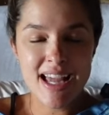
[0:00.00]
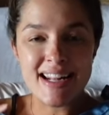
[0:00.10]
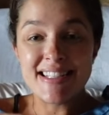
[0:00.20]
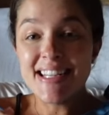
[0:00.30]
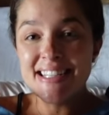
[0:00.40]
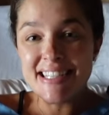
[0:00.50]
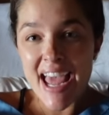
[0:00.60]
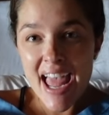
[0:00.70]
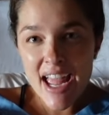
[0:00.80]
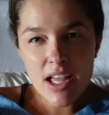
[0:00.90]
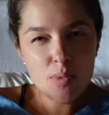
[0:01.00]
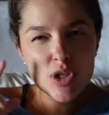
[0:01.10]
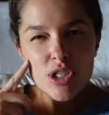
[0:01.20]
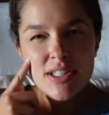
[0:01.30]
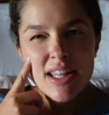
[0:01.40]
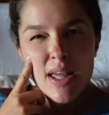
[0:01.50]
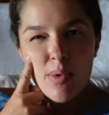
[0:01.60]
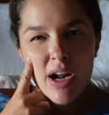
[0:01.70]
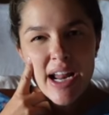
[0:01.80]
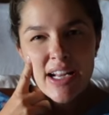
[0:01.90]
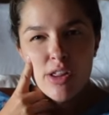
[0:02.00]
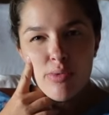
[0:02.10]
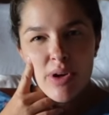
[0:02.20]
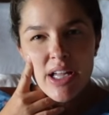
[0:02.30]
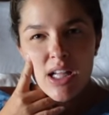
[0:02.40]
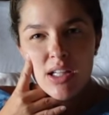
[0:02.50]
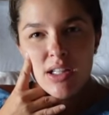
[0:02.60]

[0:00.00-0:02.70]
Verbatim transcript: And today, would you say they were 83?